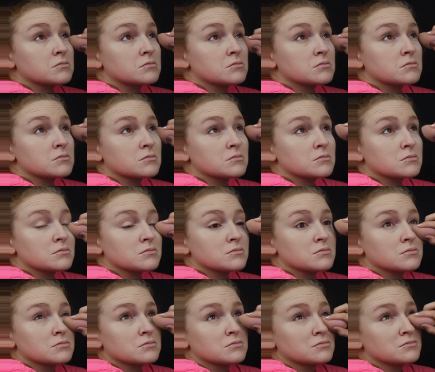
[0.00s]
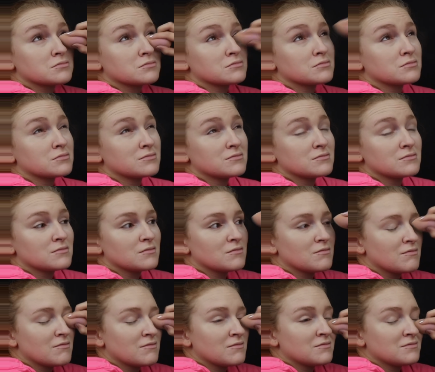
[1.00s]

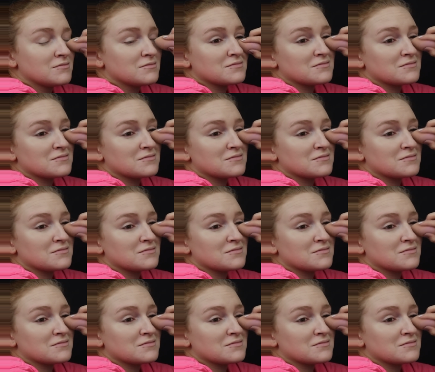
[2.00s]
This person isn't speaking.